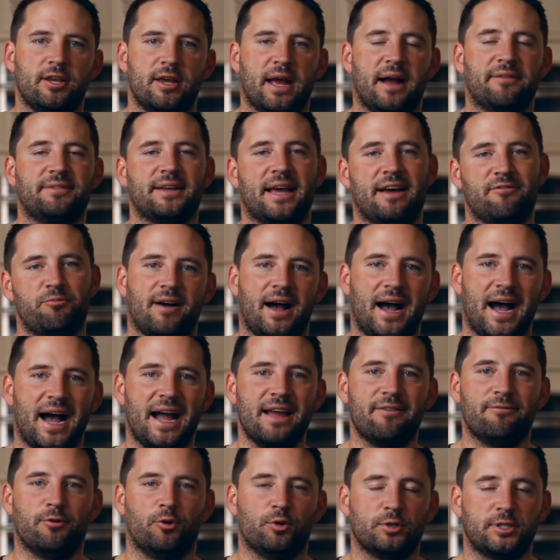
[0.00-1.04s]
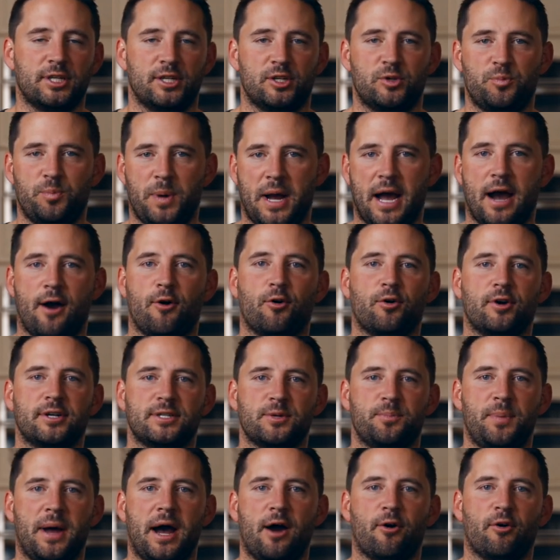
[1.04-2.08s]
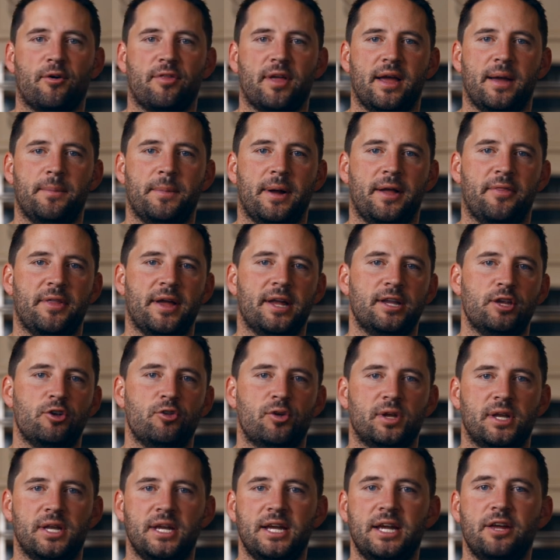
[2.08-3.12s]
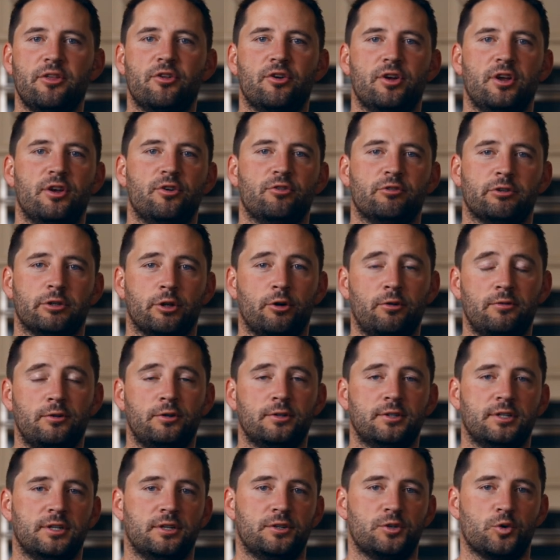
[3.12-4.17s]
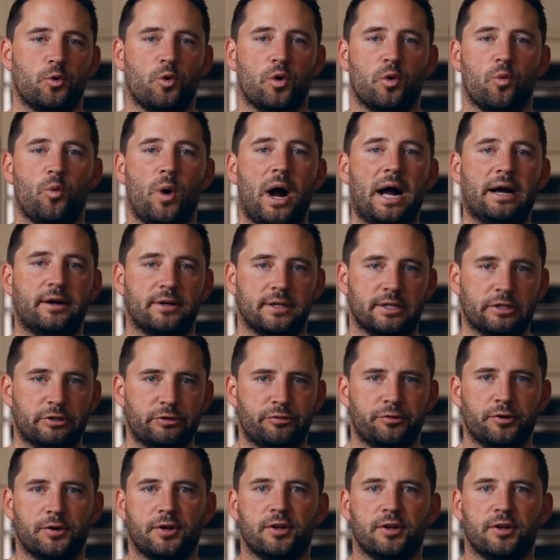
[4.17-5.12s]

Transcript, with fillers: You have to have high voltage power to power them and then you can either use low voltage or wireless for